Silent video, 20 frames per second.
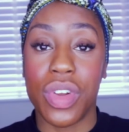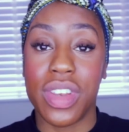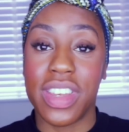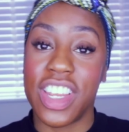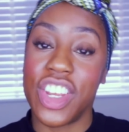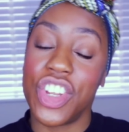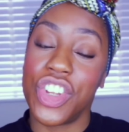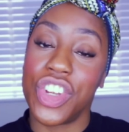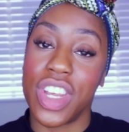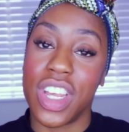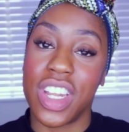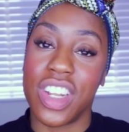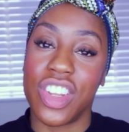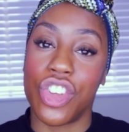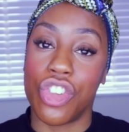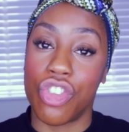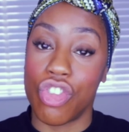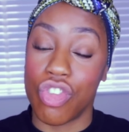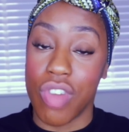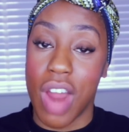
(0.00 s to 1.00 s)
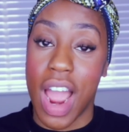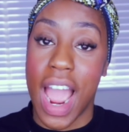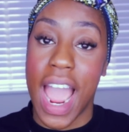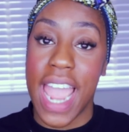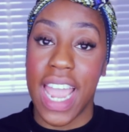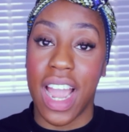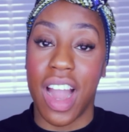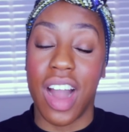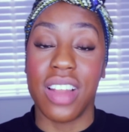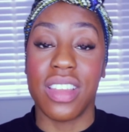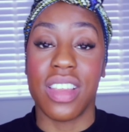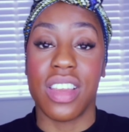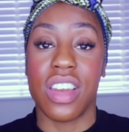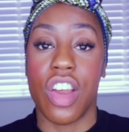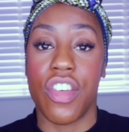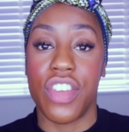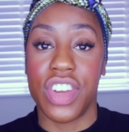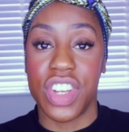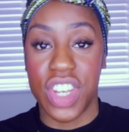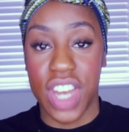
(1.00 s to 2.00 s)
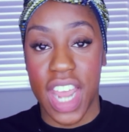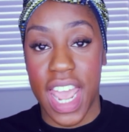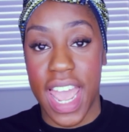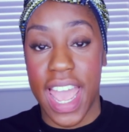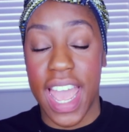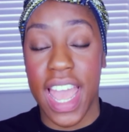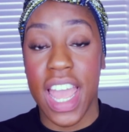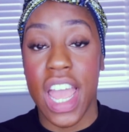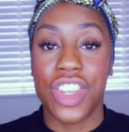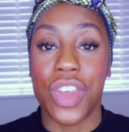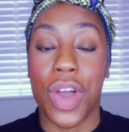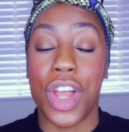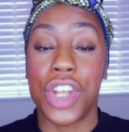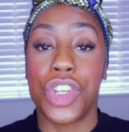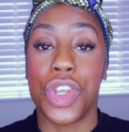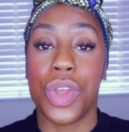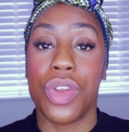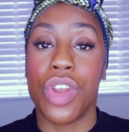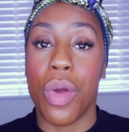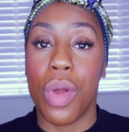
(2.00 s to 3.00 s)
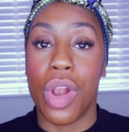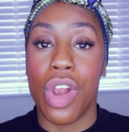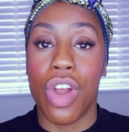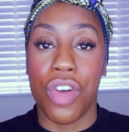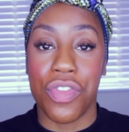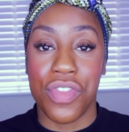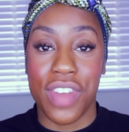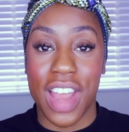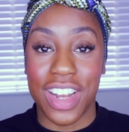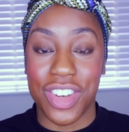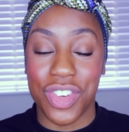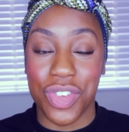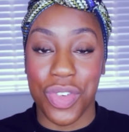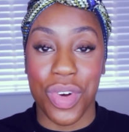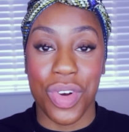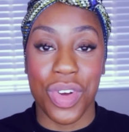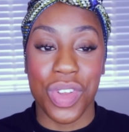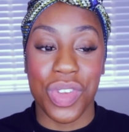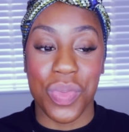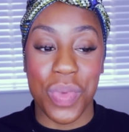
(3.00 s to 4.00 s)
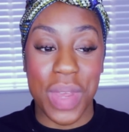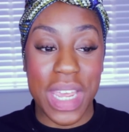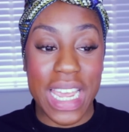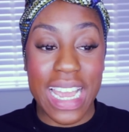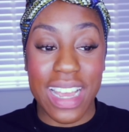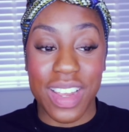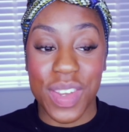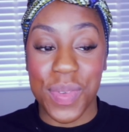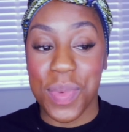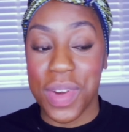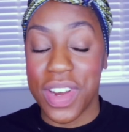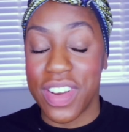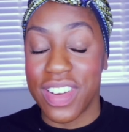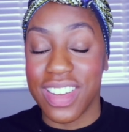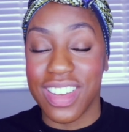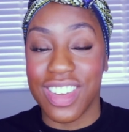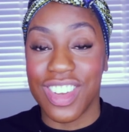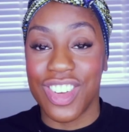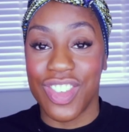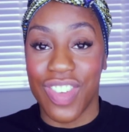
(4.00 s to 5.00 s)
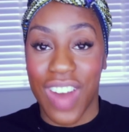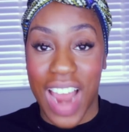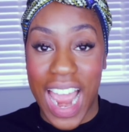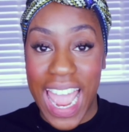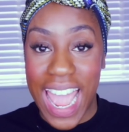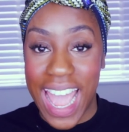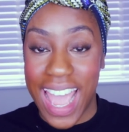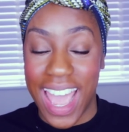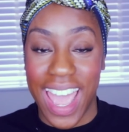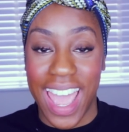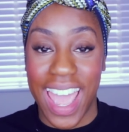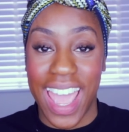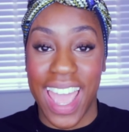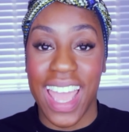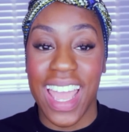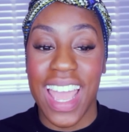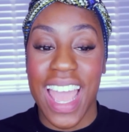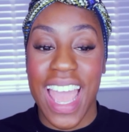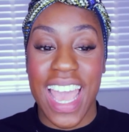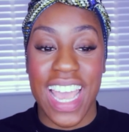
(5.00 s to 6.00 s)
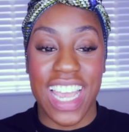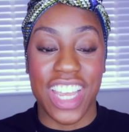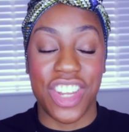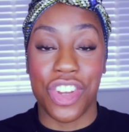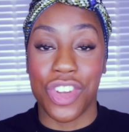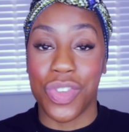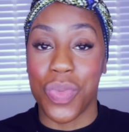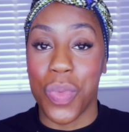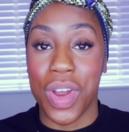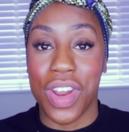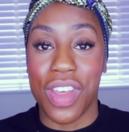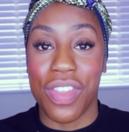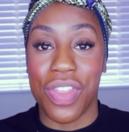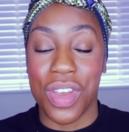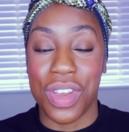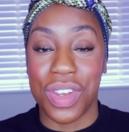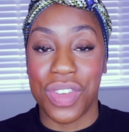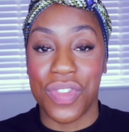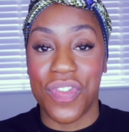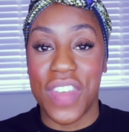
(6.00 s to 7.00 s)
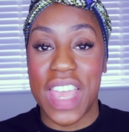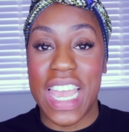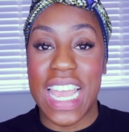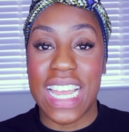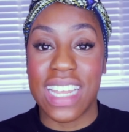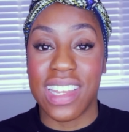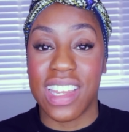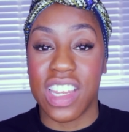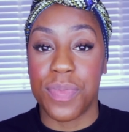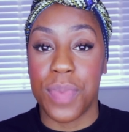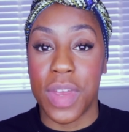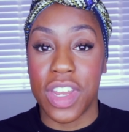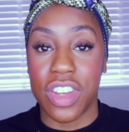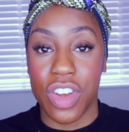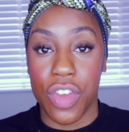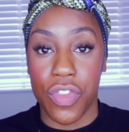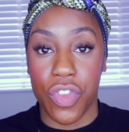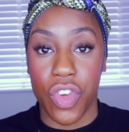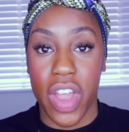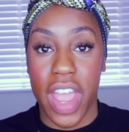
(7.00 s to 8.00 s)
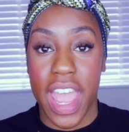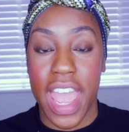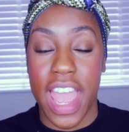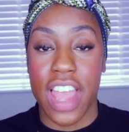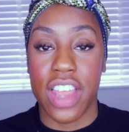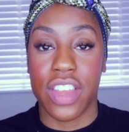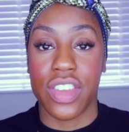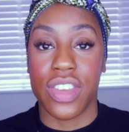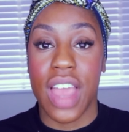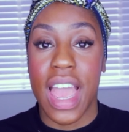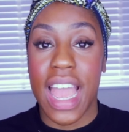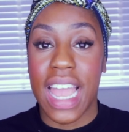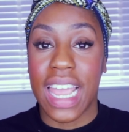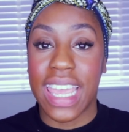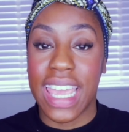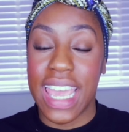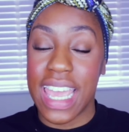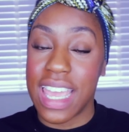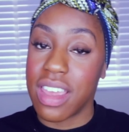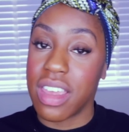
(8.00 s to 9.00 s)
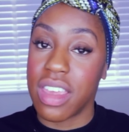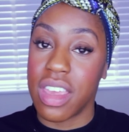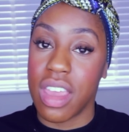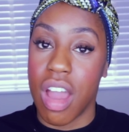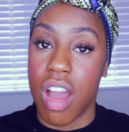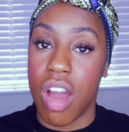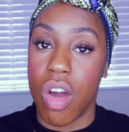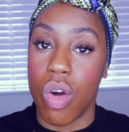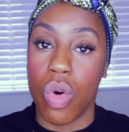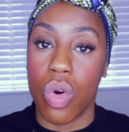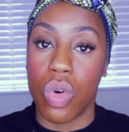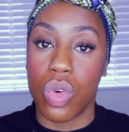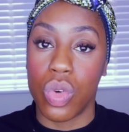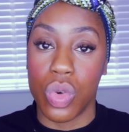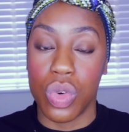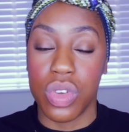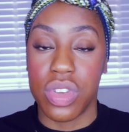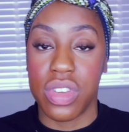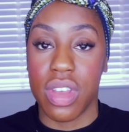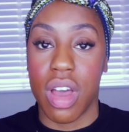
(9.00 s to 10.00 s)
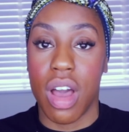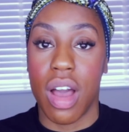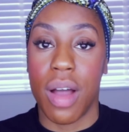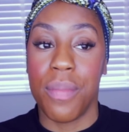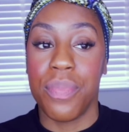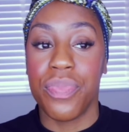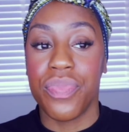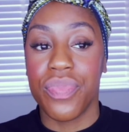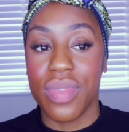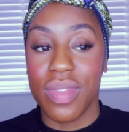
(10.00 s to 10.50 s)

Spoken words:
conditions dry, undernourished hair. So I do know a lot of naturals, we experience dry hair. It's just one of those things, especially if your hair's kinkier or coarser,